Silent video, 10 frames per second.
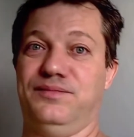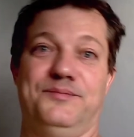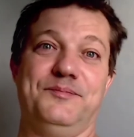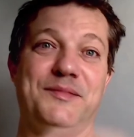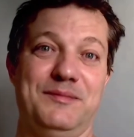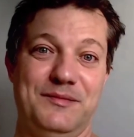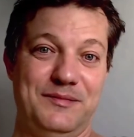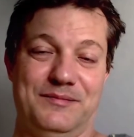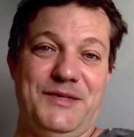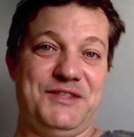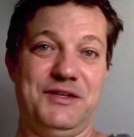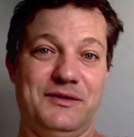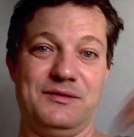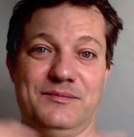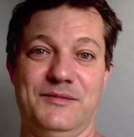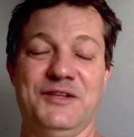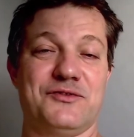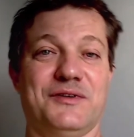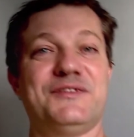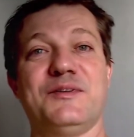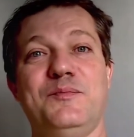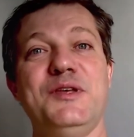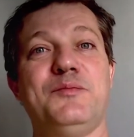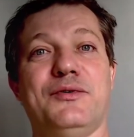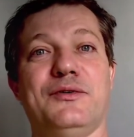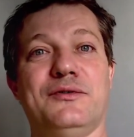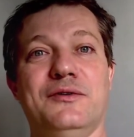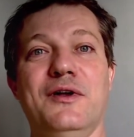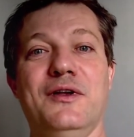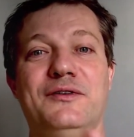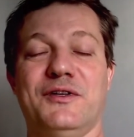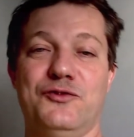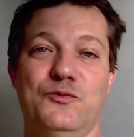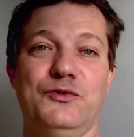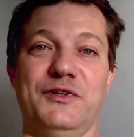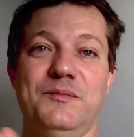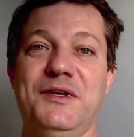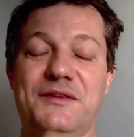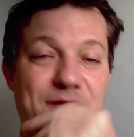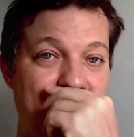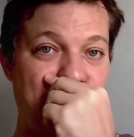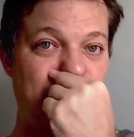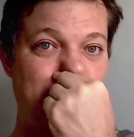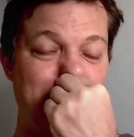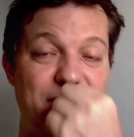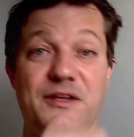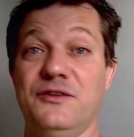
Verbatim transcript: meeting interesting people that you wouldn't meet into in, in